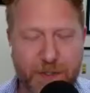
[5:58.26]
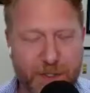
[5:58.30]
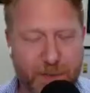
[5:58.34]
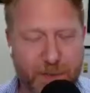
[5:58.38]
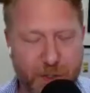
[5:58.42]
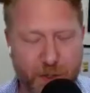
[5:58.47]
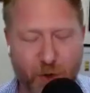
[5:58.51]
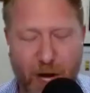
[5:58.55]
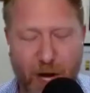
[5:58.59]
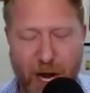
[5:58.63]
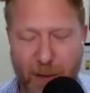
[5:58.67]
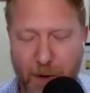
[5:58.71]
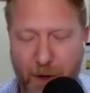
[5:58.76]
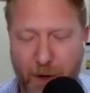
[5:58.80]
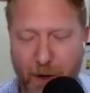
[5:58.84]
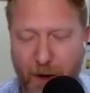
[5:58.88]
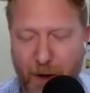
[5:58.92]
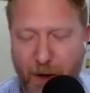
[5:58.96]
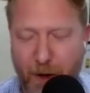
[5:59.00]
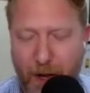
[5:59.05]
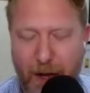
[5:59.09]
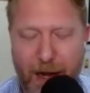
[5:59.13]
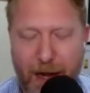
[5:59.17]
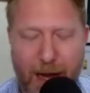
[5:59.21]

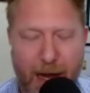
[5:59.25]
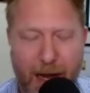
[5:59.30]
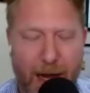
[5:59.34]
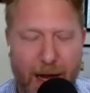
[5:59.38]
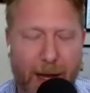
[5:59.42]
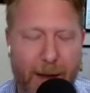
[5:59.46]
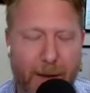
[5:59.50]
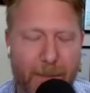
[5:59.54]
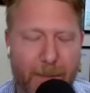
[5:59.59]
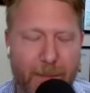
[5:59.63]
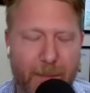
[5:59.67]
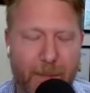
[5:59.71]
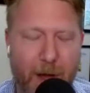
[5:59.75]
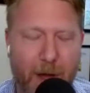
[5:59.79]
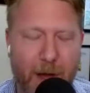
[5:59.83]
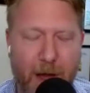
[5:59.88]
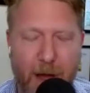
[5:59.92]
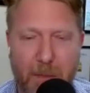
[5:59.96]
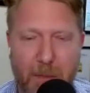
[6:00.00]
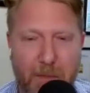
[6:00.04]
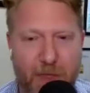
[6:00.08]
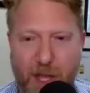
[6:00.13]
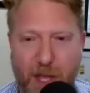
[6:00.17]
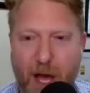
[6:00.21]
subscriber um
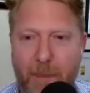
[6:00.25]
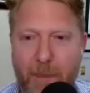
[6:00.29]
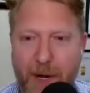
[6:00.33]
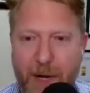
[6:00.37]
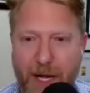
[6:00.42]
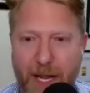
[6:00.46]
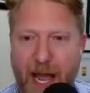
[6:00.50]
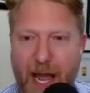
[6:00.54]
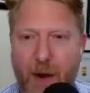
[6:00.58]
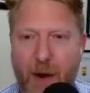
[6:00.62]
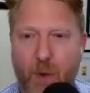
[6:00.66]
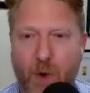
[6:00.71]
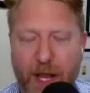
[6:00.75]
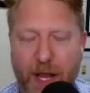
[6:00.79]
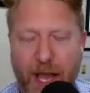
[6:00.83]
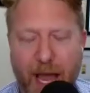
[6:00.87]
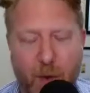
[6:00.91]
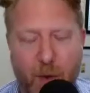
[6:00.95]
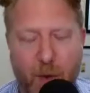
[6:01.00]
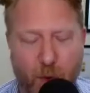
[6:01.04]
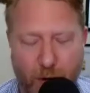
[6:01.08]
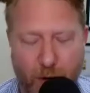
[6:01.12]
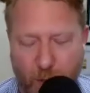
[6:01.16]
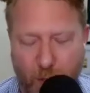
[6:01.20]
uh, the company i work
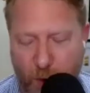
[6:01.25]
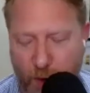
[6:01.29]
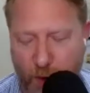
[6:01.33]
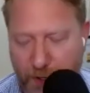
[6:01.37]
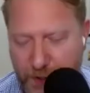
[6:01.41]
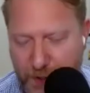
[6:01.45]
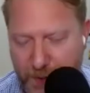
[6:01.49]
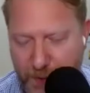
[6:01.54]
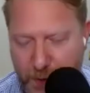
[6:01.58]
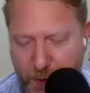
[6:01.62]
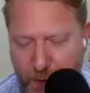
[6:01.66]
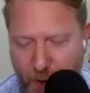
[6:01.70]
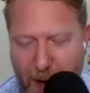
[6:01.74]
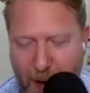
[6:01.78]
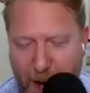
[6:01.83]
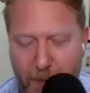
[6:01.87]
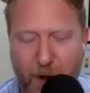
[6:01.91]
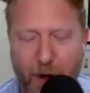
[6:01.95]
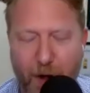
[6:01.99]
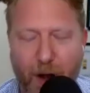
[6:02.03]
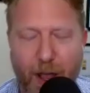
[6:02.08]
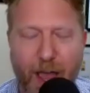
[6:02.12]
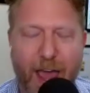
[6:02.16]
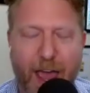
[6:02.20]
at we're, we're a
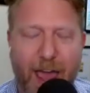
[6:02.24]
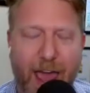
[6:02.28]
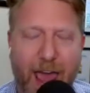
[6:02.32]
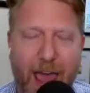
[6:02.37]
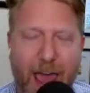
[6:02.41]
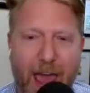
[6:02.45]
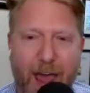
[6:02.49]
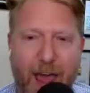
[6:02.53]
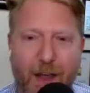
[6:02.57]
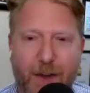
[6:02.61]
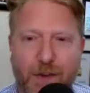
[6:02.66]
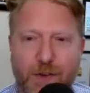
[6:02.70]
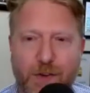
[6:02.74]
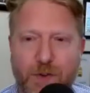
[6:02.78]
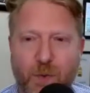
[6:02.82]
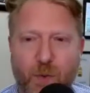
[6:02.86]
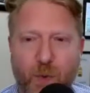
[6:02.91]
subscriber and